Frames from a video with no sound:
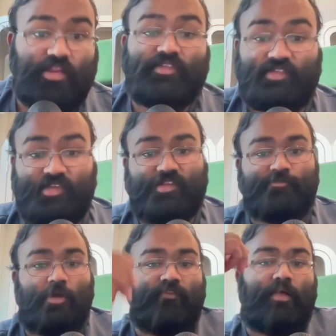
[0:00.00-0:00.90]
Does the
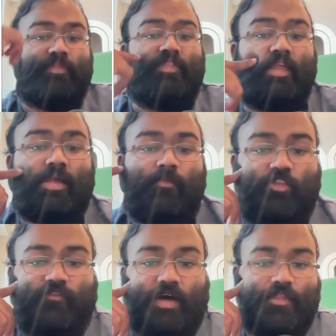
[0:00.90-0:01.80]
CSS profile need the income
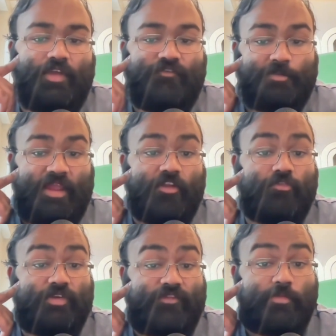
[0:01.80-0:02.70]
for the father if the
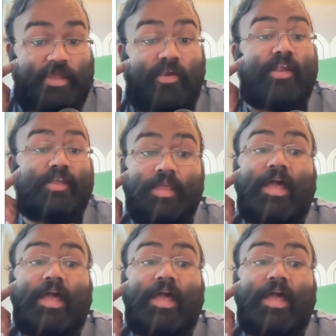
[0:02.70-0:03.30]
parents were never married?